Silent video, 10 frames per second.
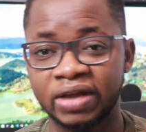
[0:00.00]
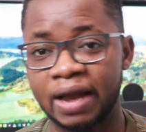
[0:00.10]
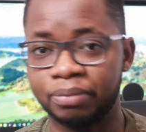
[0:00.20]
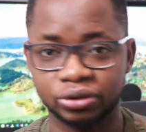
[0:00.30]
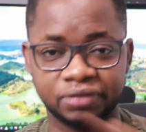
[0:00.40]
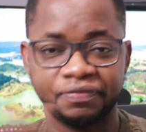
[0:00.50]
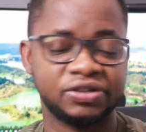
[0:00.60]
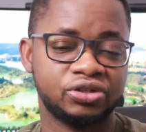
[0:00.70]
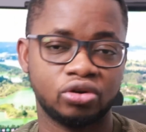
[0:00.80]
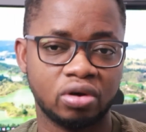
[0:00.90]
I post it
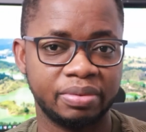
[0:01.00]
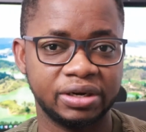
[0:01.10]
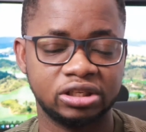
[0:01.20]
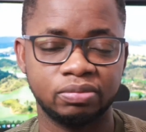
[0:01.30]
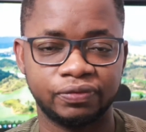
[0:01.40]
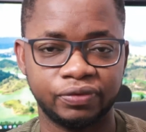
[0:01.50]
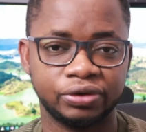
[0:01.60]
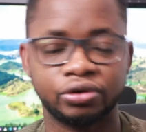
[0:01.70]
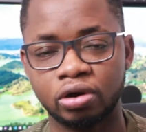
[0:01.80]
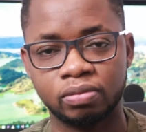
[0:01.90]
first to the community
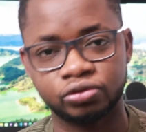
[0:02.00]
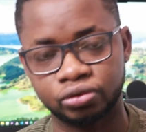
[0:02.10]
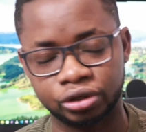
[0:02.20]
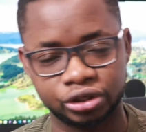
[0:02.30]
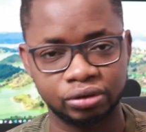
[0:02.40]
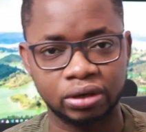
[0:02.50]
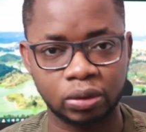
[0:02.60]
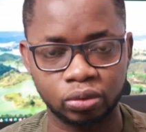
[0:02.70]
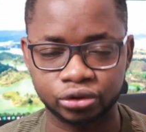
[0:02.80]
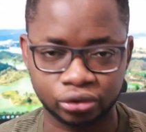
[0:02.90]
before it comes to the general world.